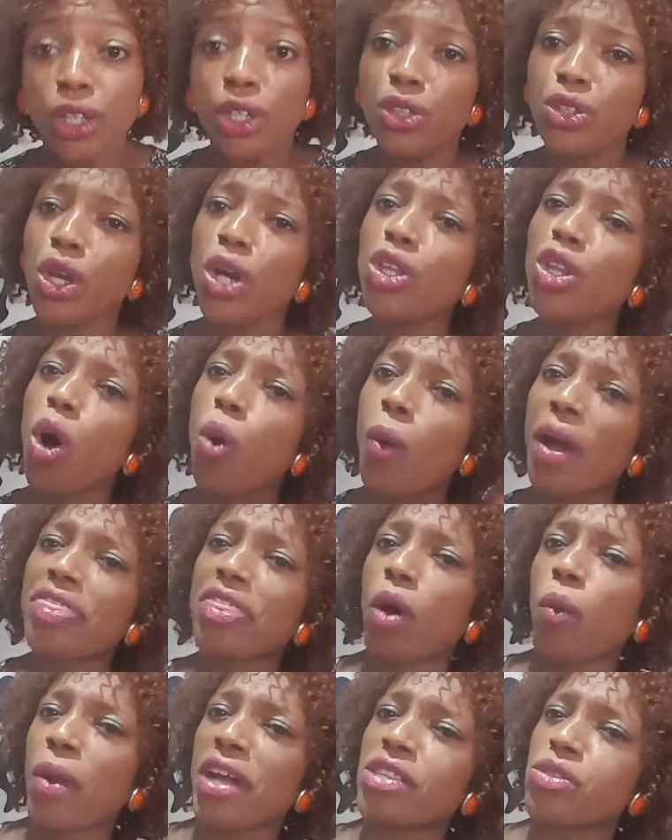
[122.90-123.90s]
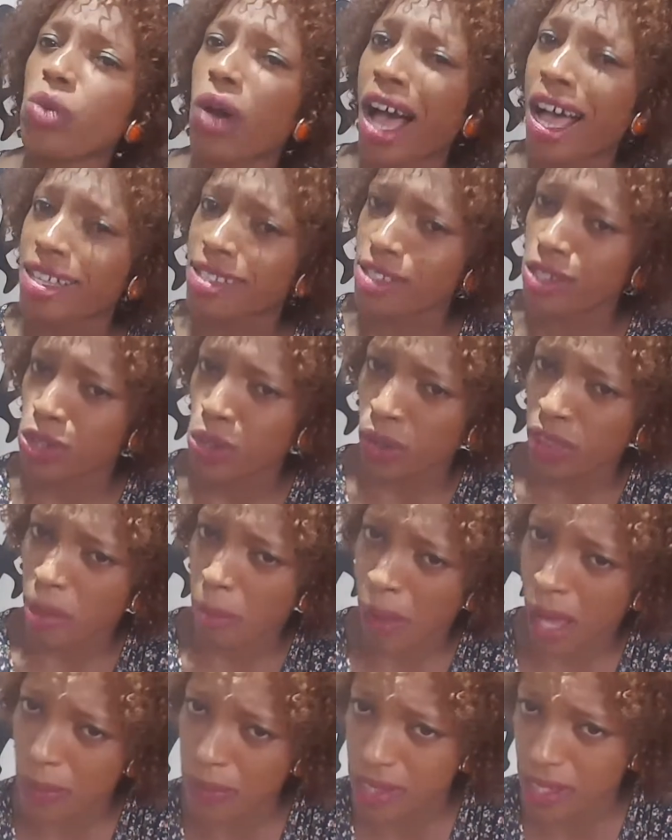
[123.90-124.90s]
Do you know when they went to ask John the
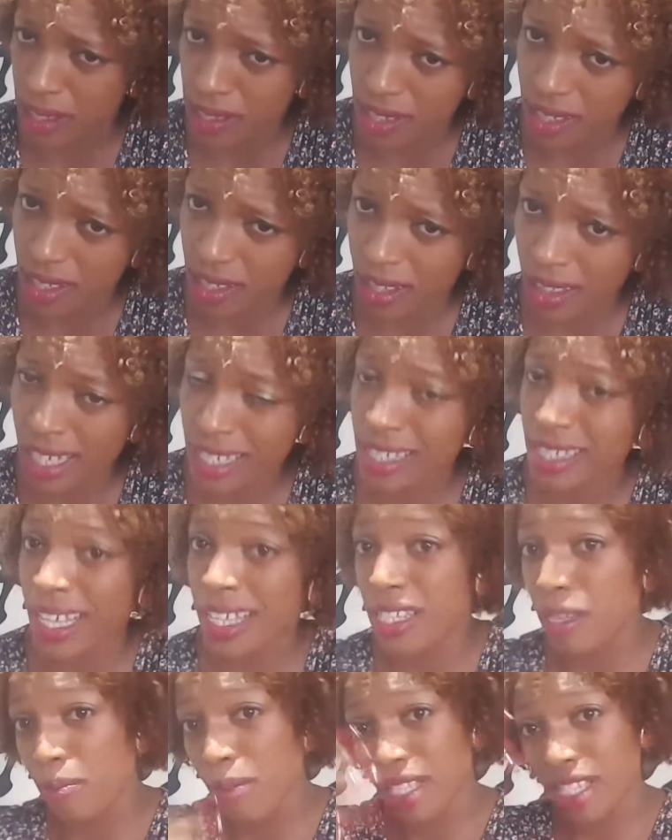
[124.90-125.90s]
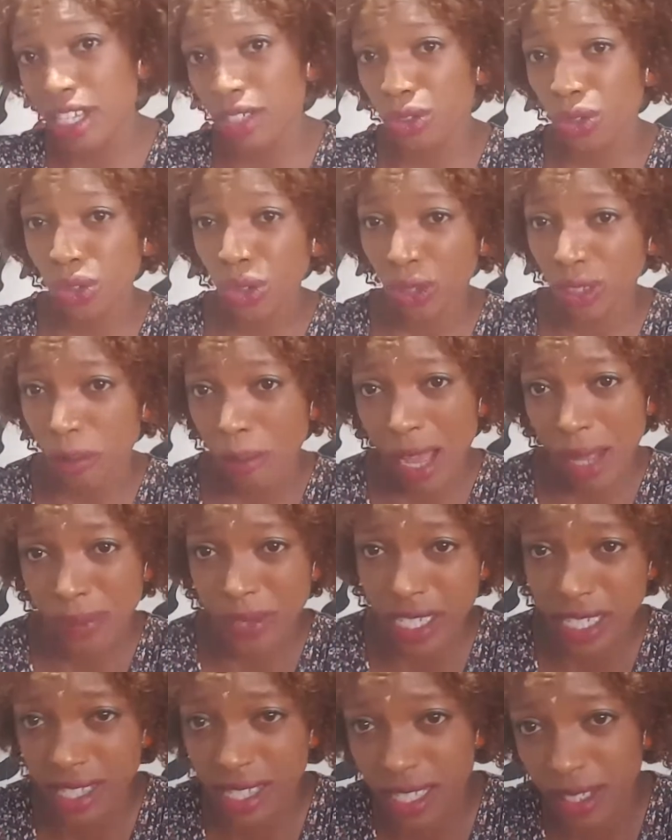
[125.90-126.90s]
Baptist, they sent a message to John the
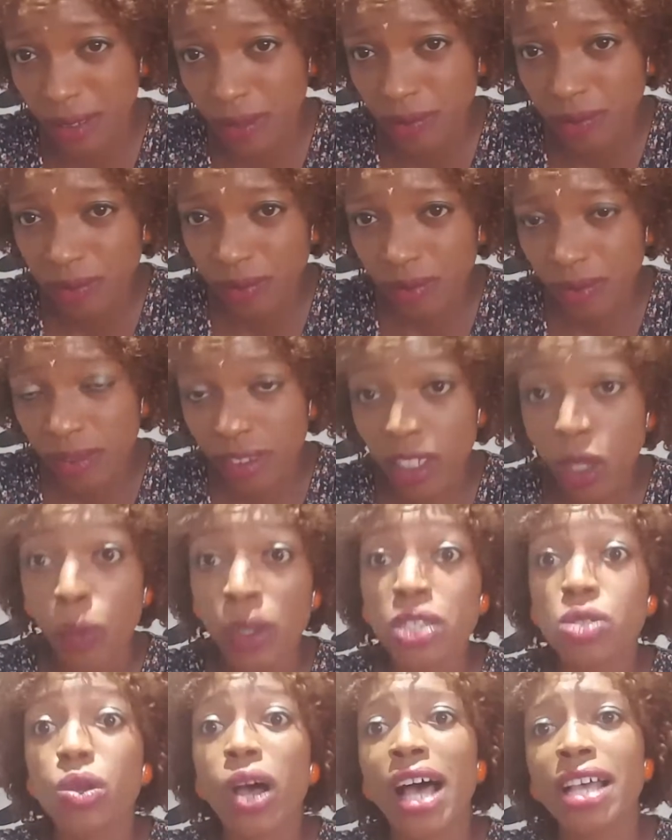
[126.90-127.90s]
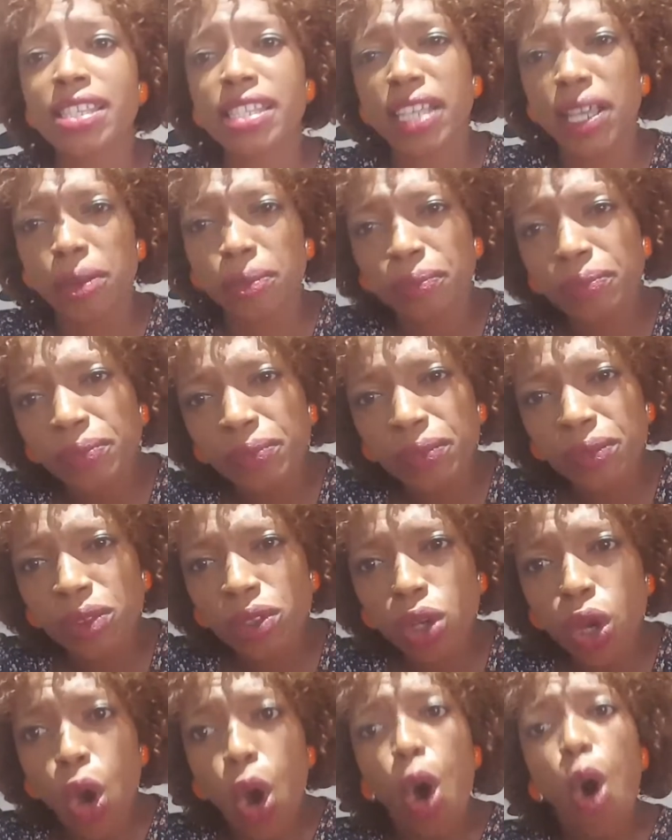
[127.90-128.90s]
Baptist. They went to ask him,
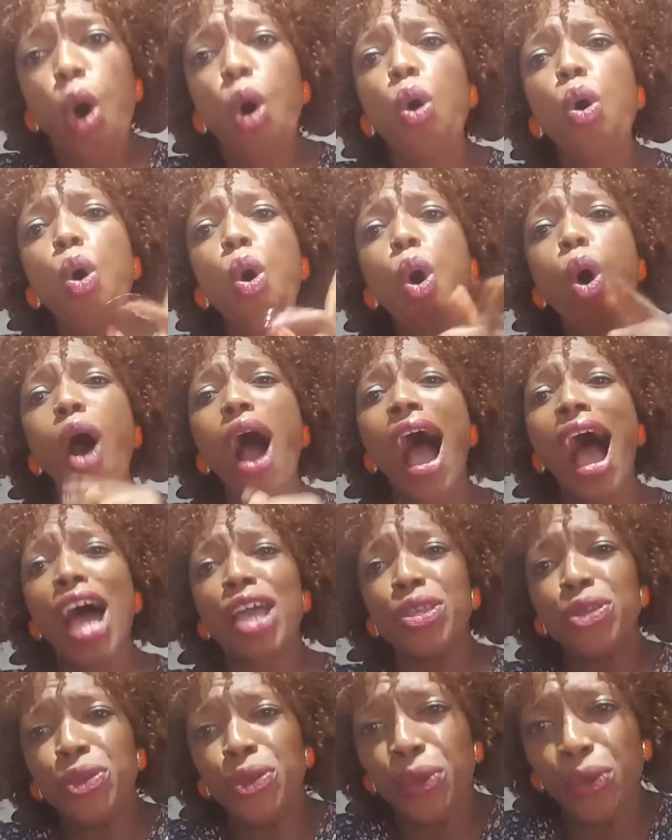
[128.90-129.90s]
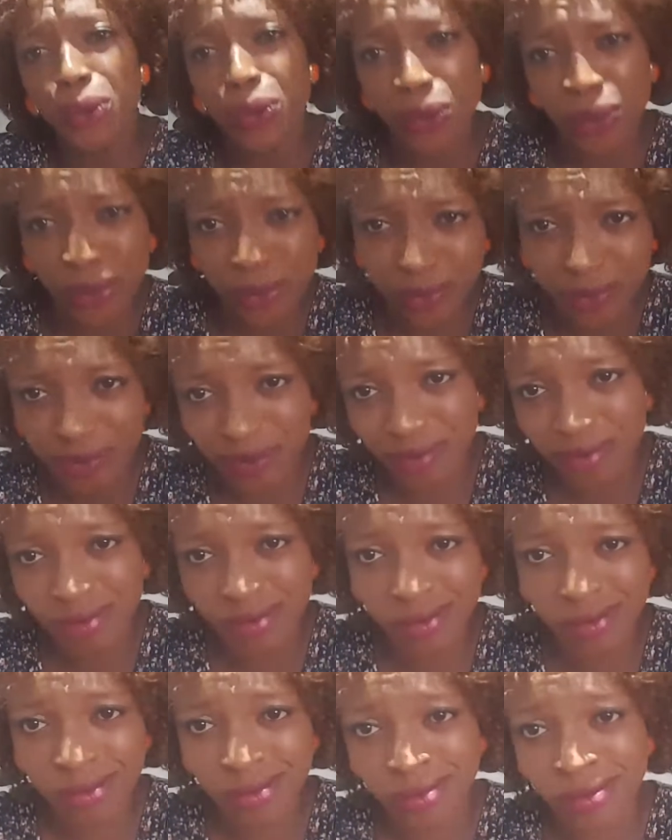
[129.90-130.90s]
who are you?
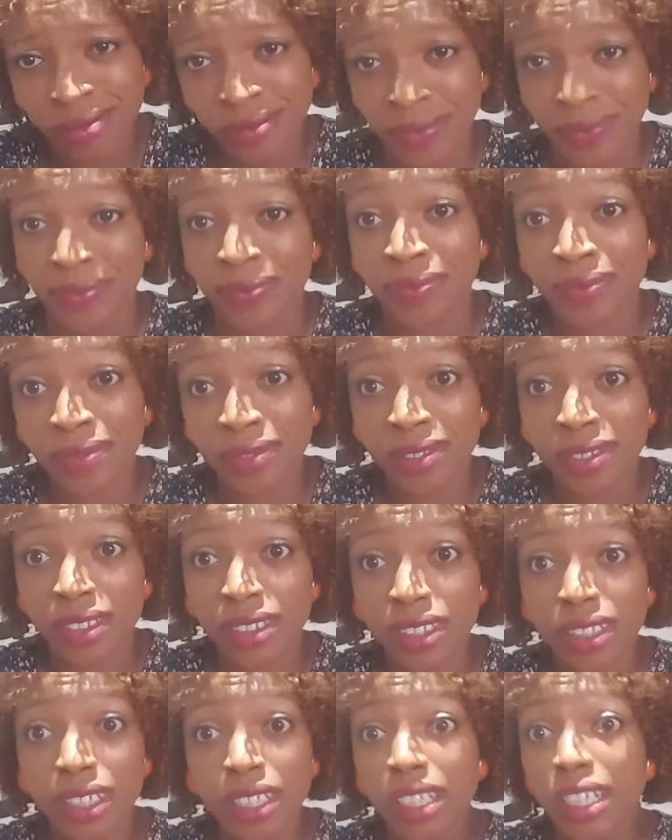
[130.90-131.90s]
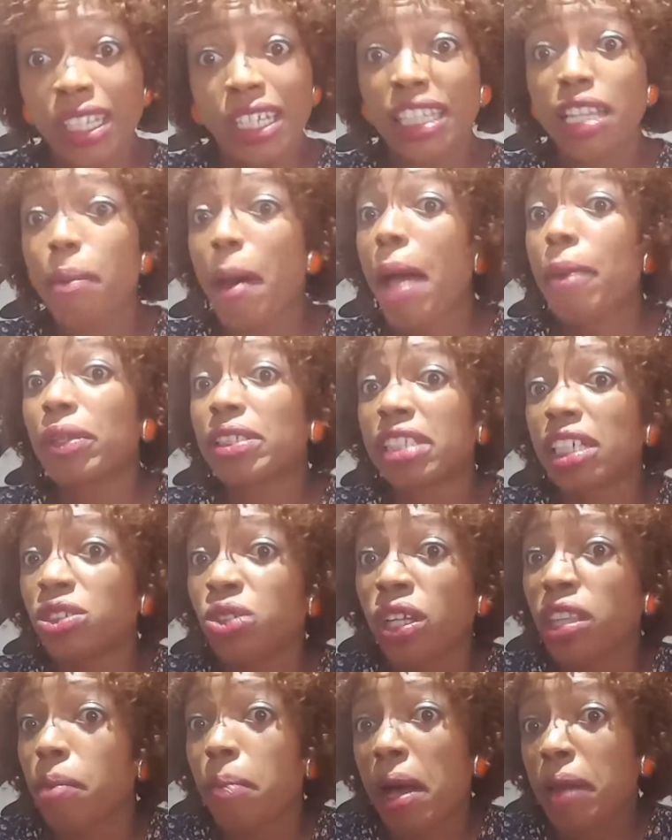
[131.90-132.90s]
The Bible said
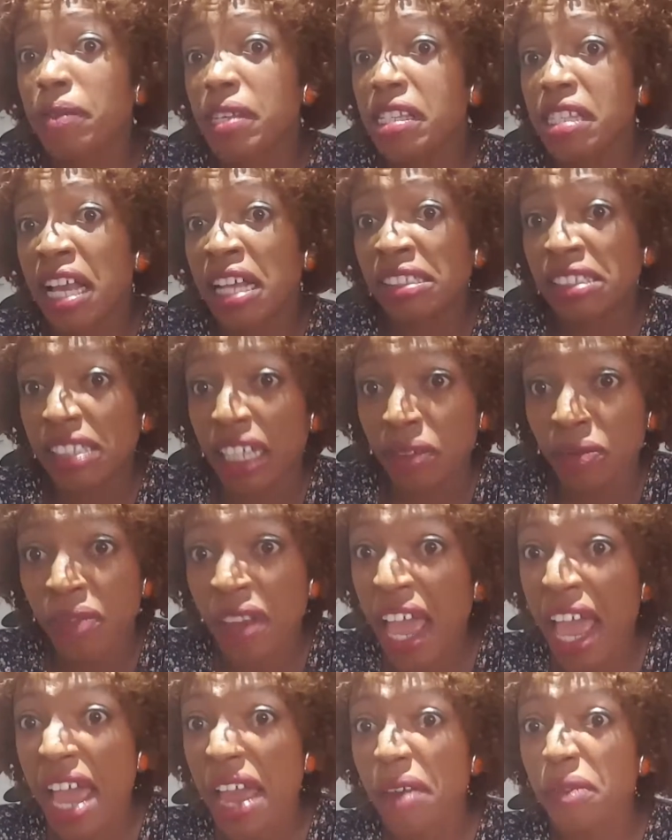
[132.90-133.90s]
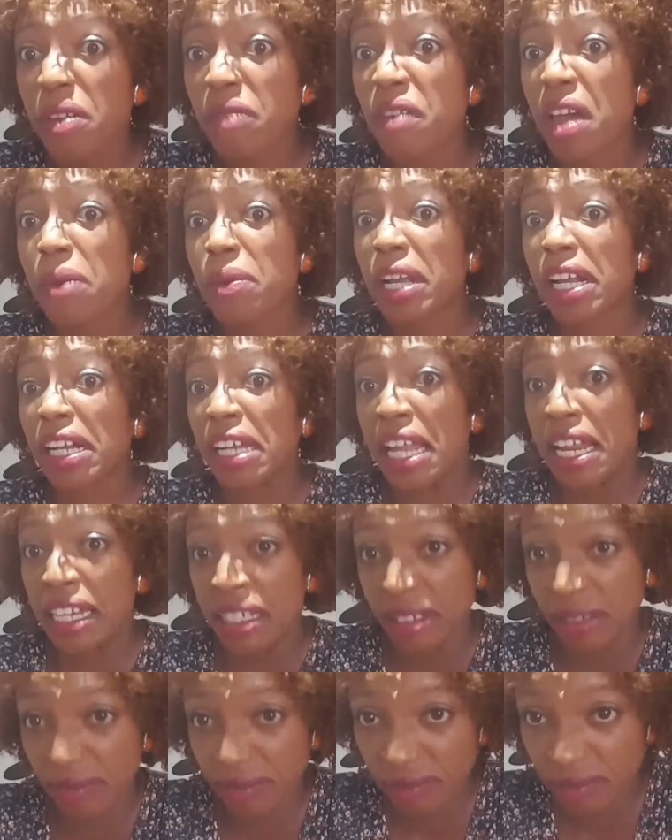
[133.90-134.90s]
John the Baptist answered very clearly.